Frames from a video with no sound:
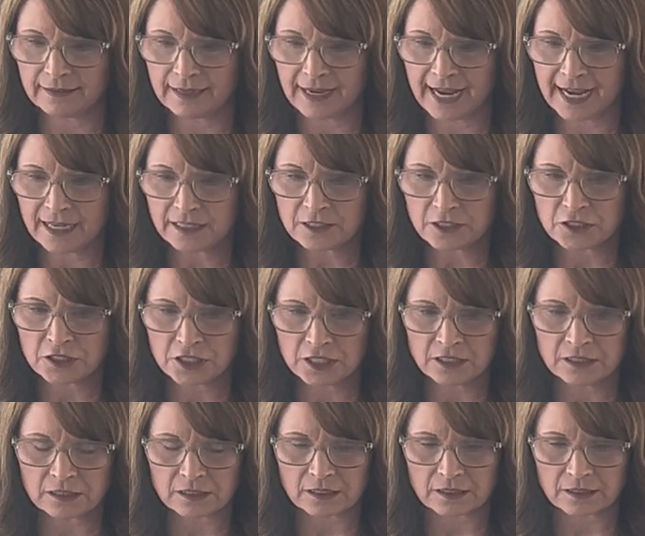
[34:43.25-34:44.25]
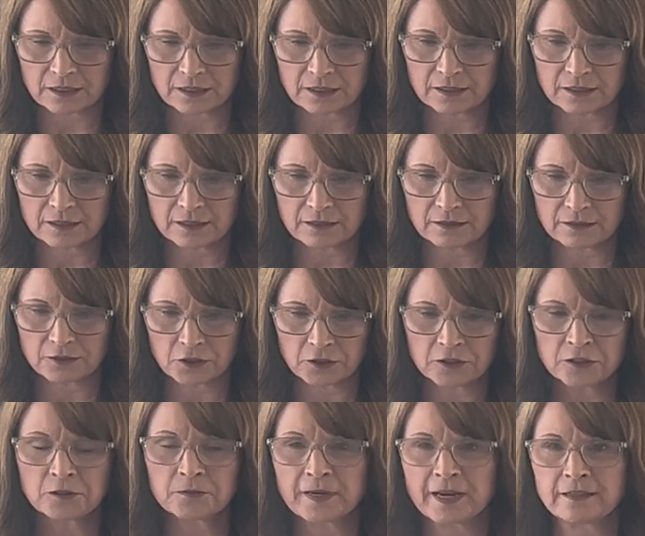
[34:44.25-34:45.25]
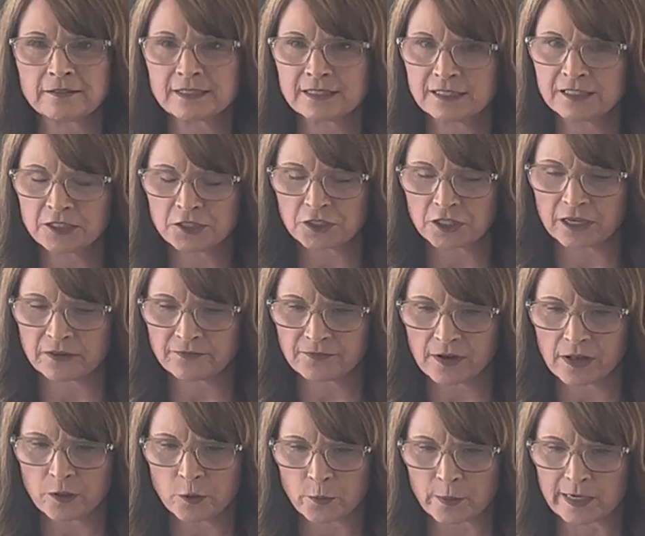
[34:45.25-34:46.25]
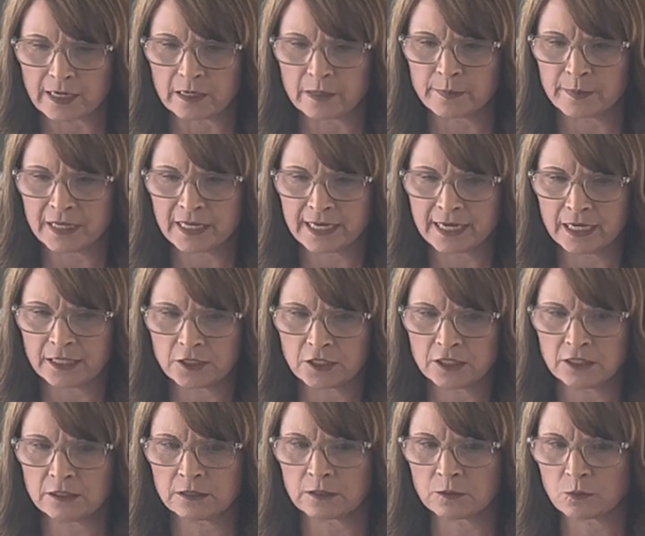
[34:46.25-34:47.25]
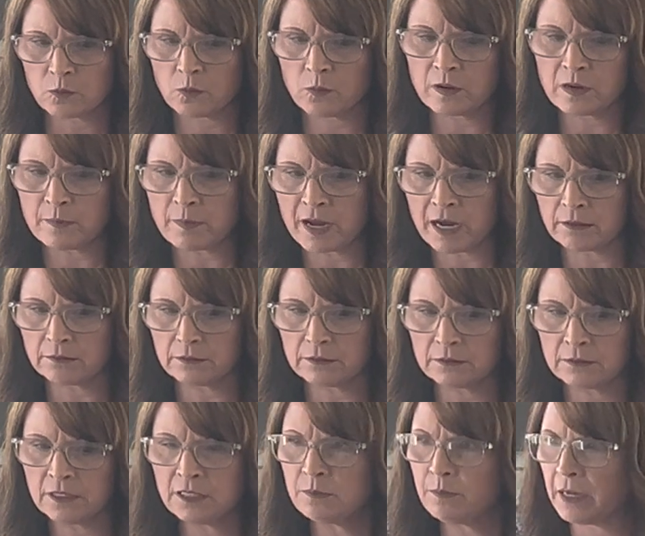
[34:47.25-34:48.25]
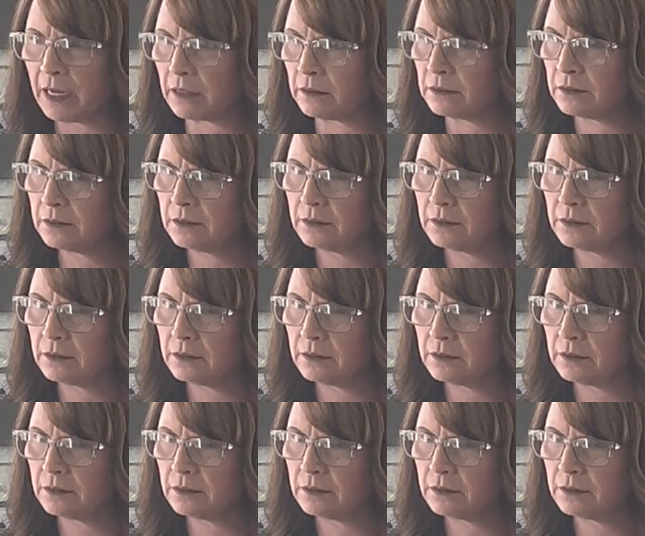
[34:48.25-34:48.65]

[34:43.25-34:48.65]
asks Jesus, turns around, sees John following him, and he asks Jesus, well, what about this man?